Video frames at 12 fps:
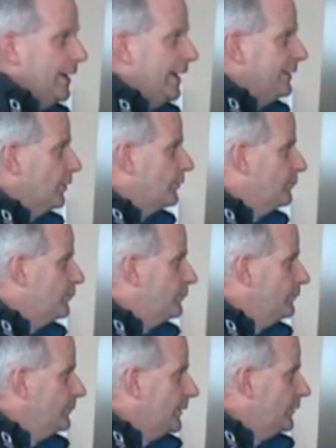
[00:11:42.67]
And
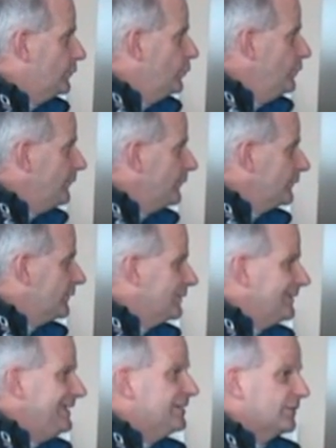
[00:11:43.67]
the two differences
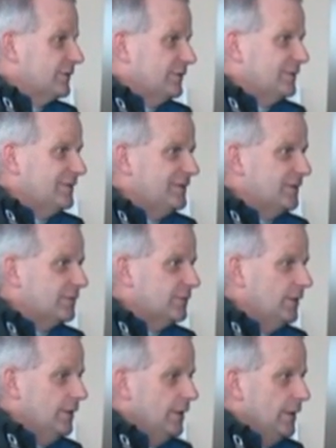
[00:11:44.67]
in ethos is this: